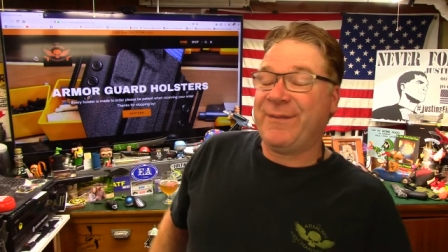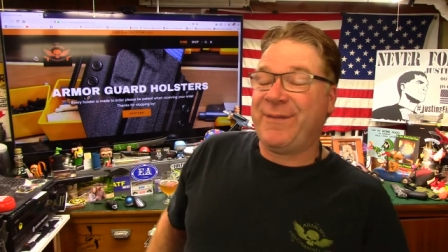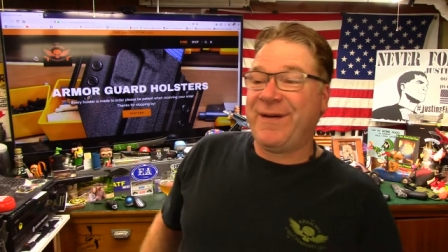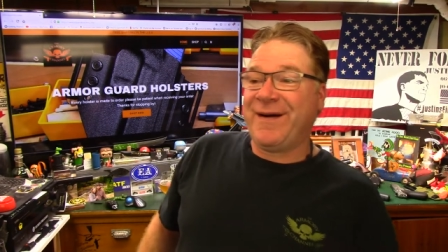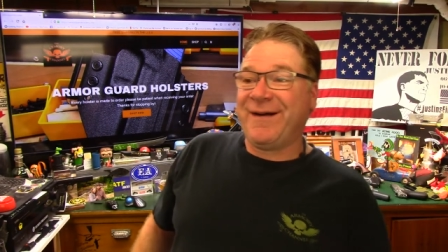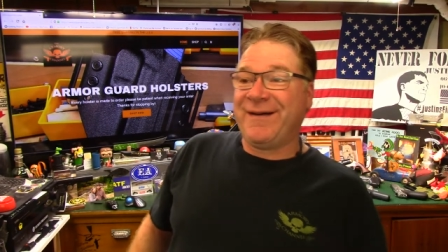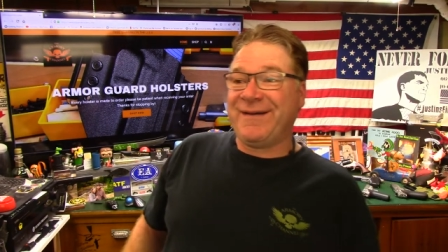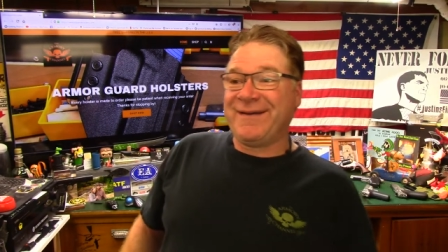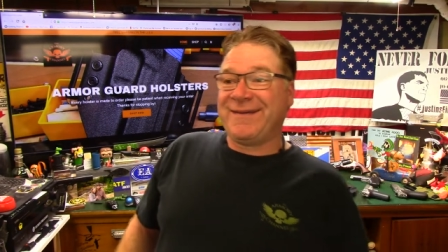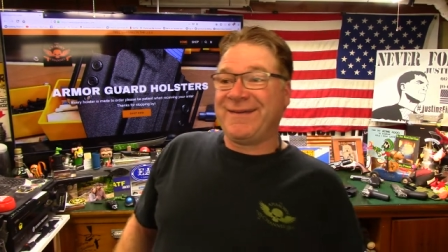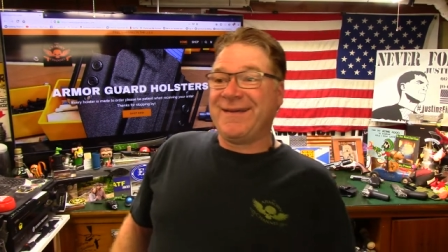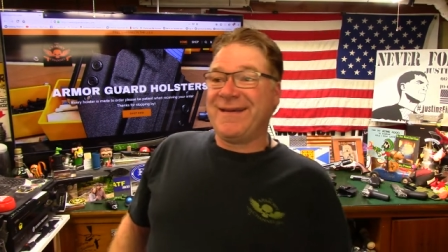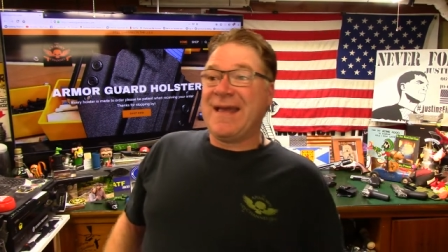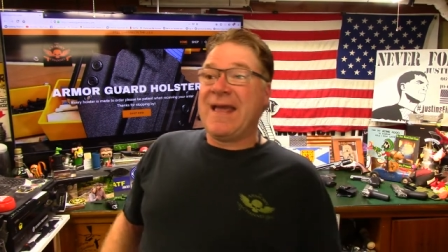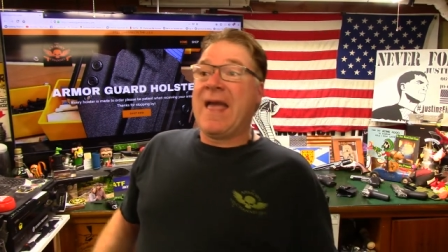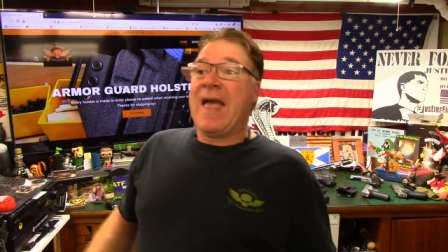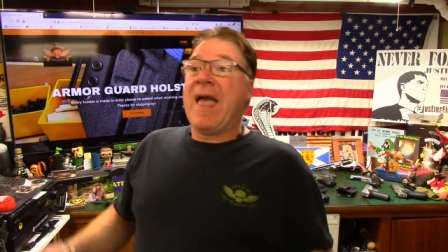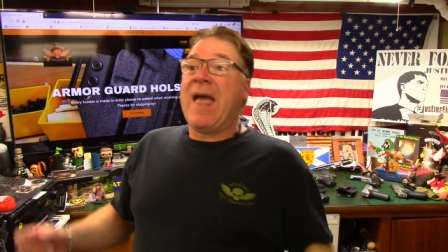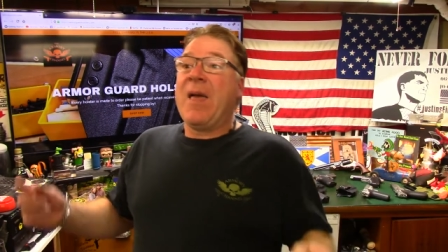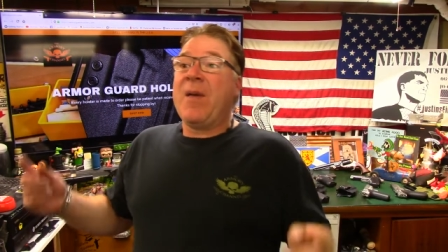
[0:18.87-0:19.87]
about?
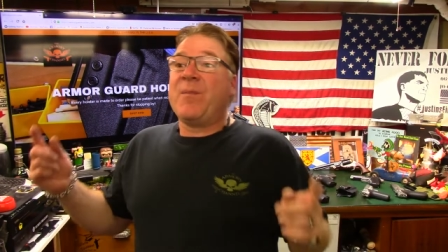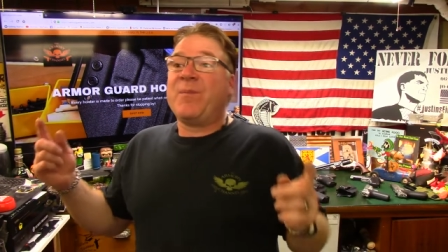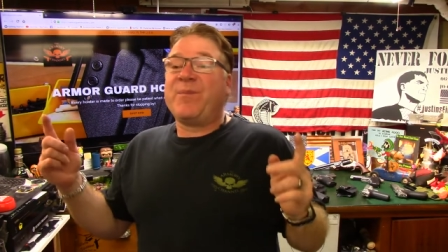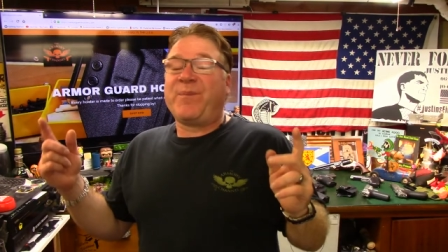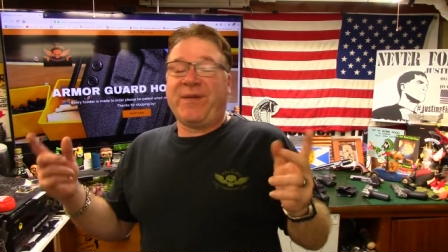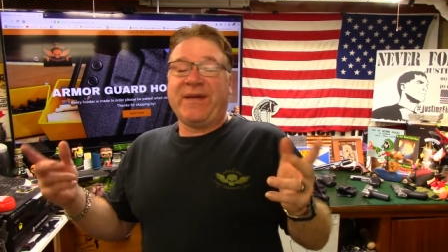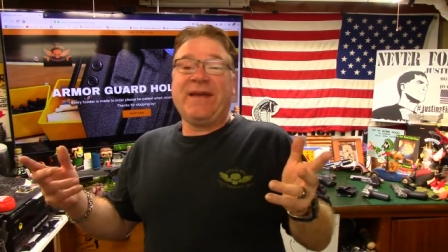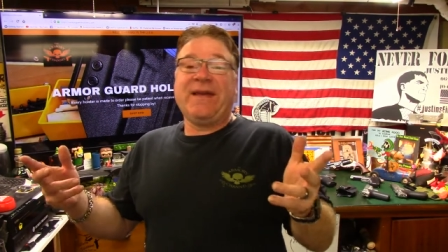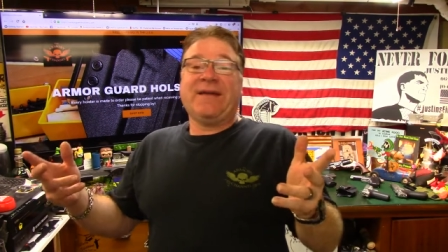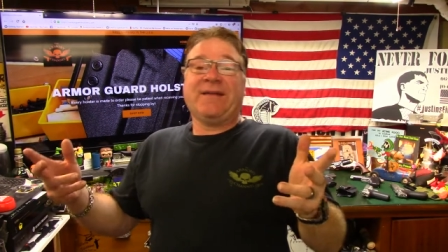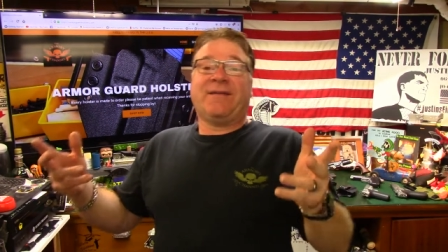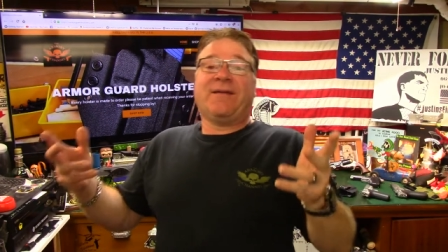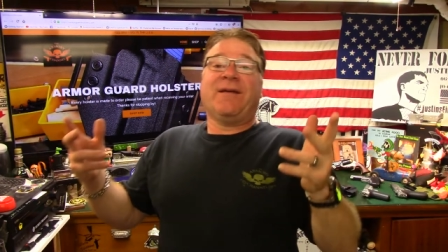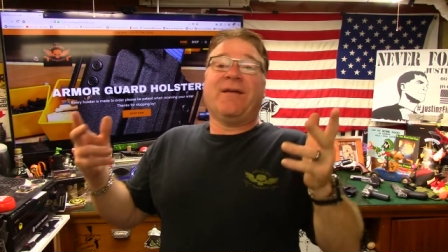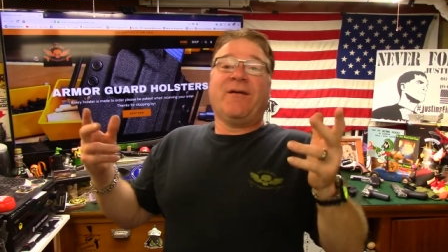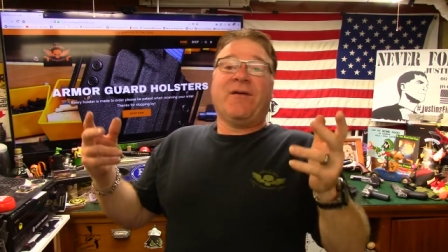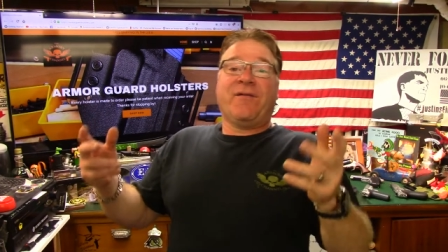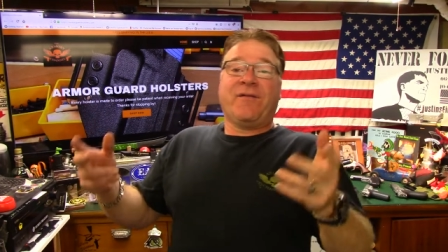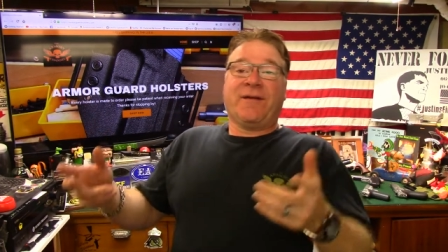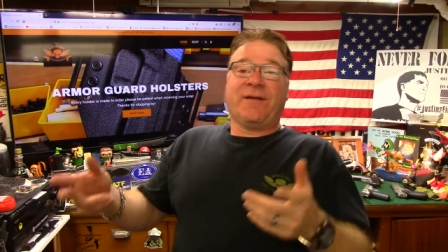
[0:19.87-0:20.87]
Pete
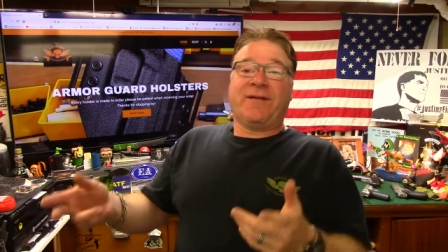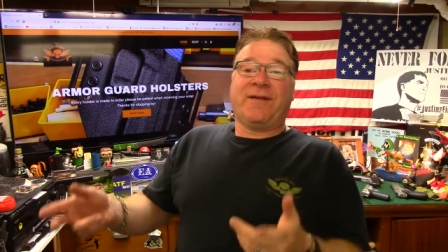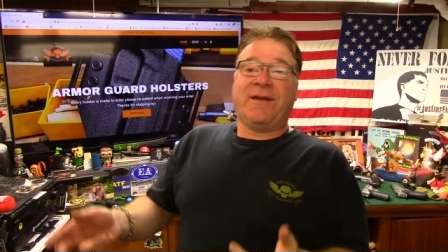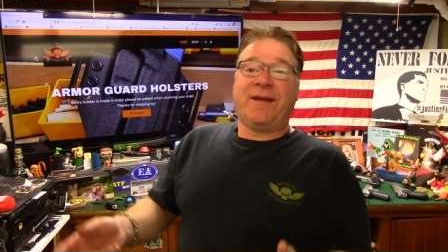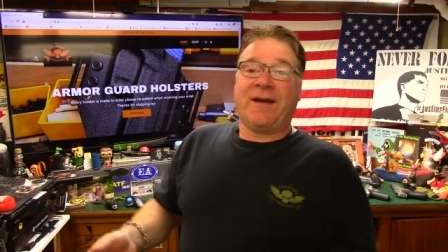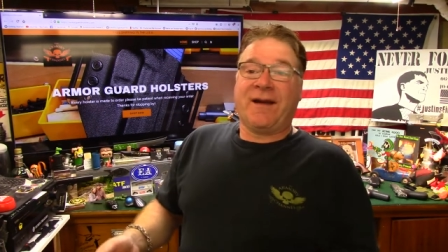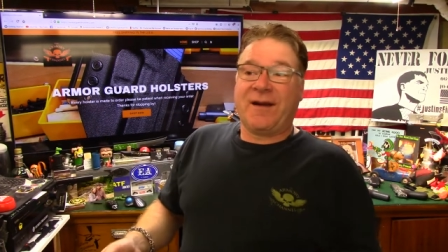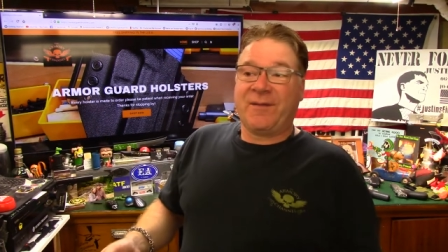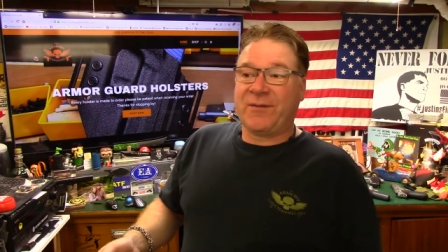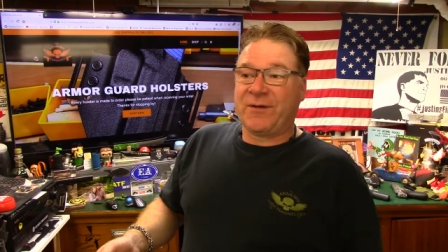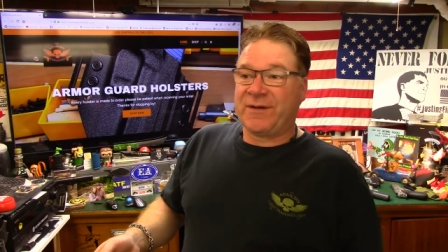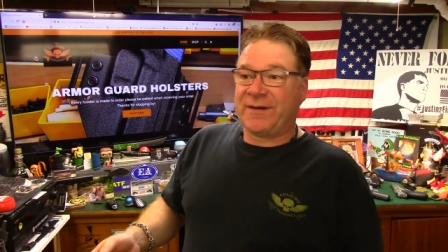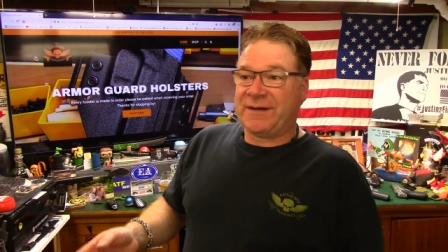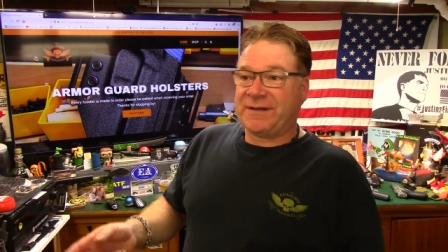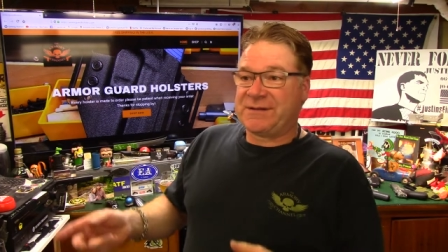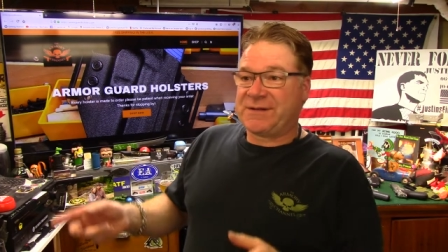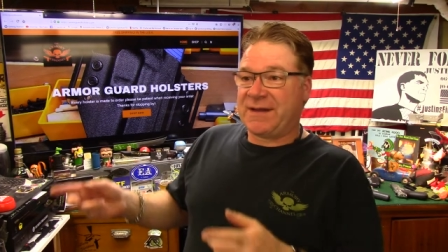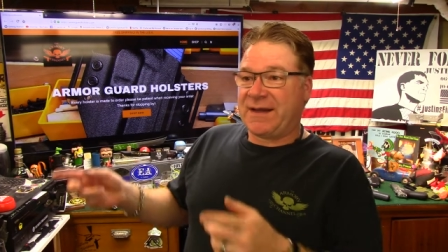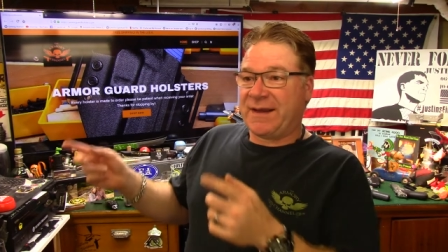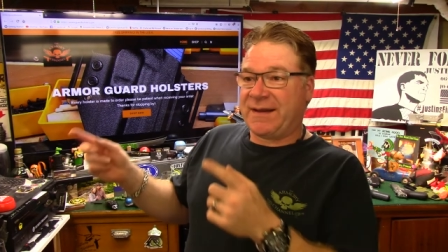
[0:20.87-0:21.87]
over at the
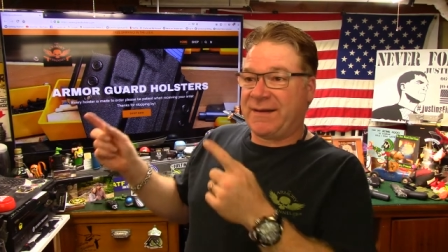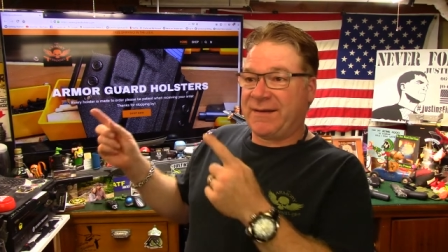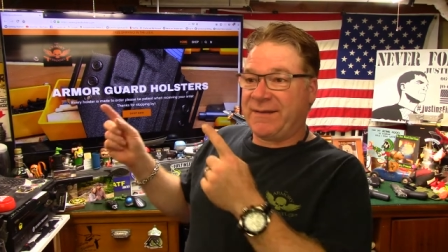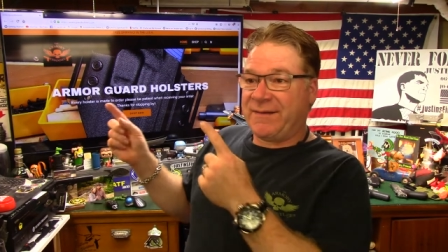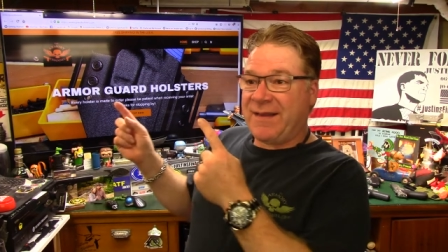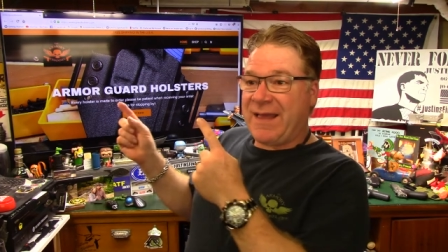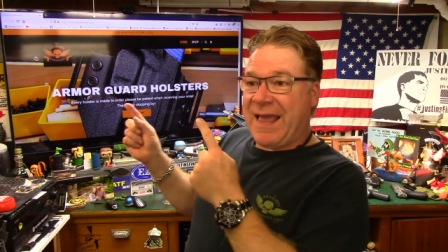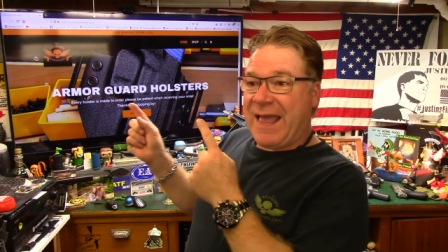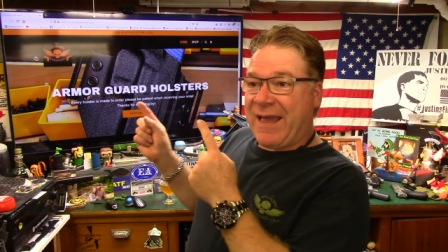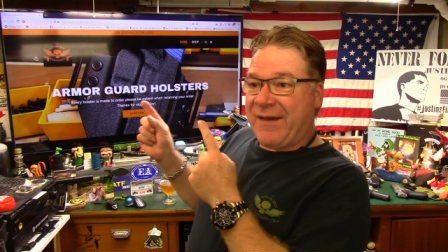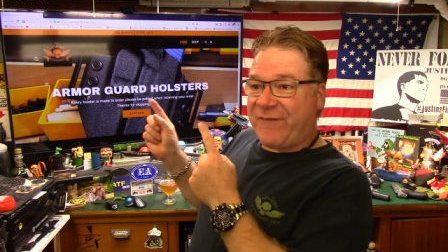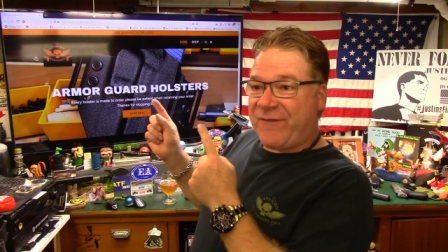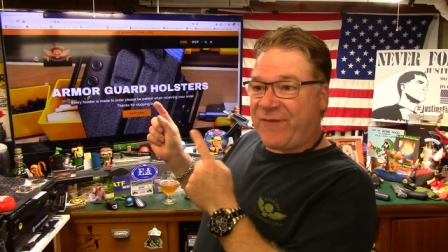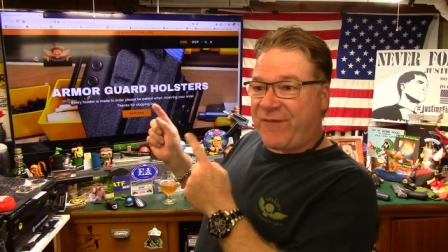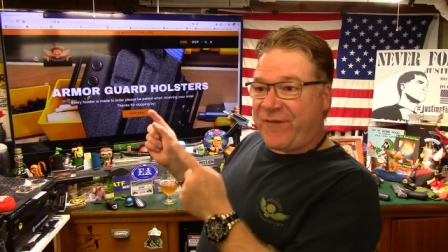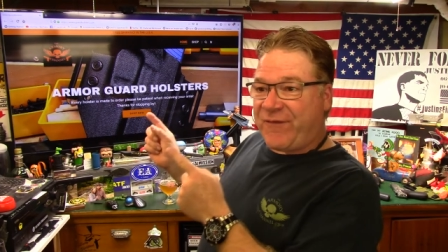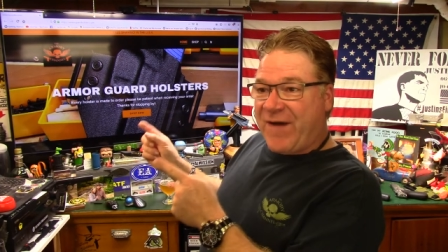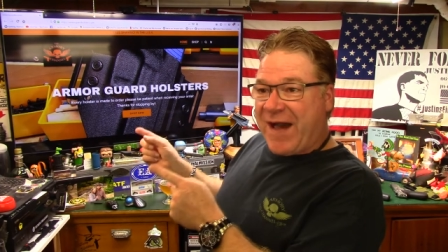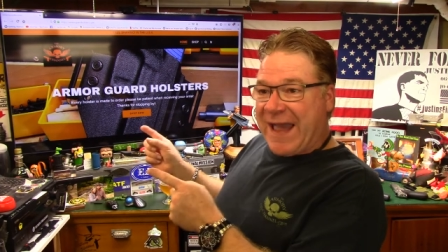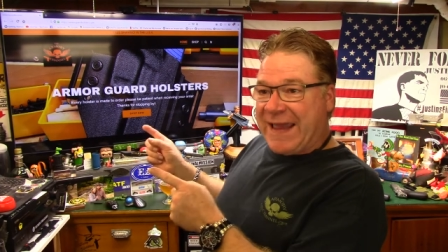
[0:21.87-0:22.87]
Armory channel
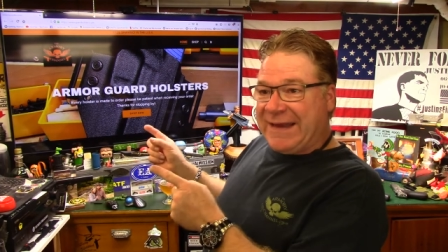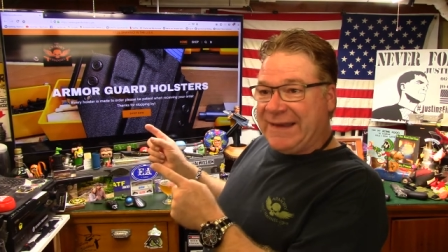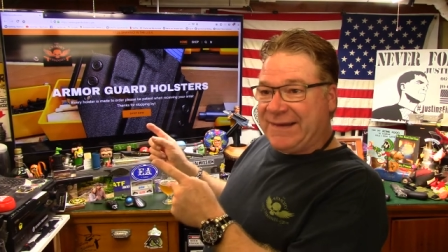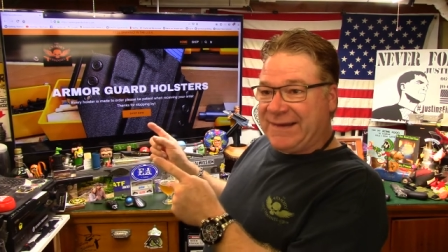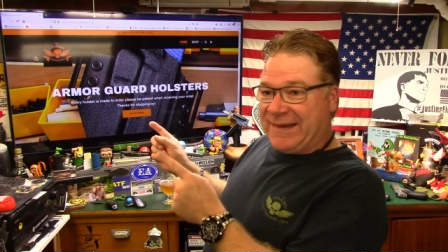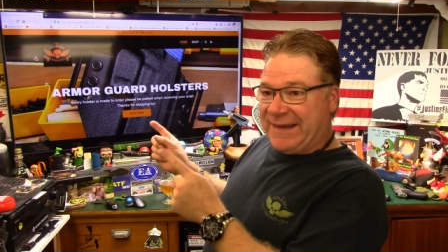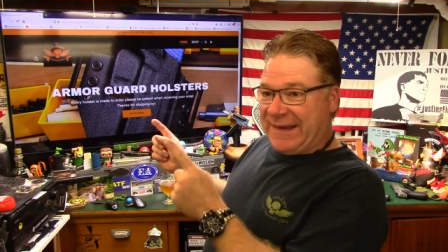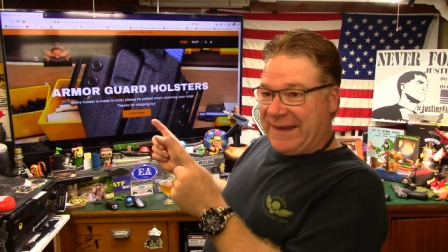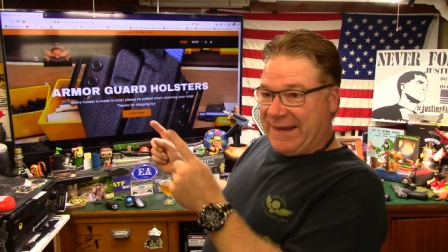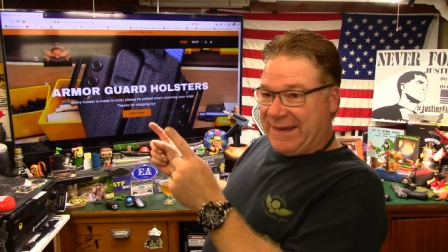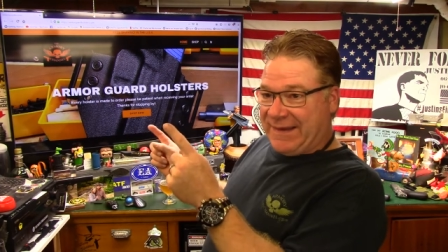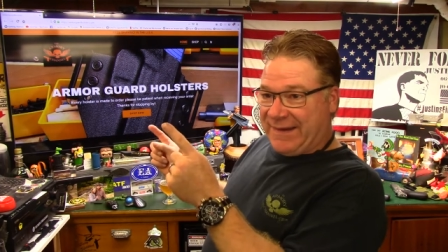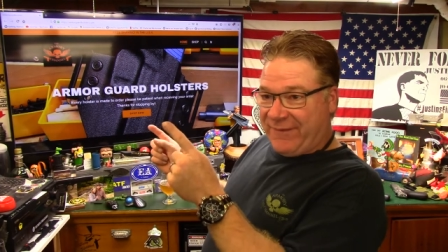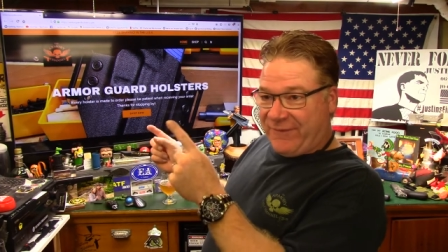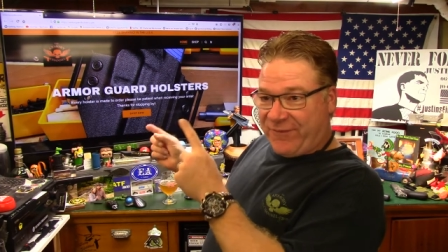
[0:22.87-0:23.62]
finally,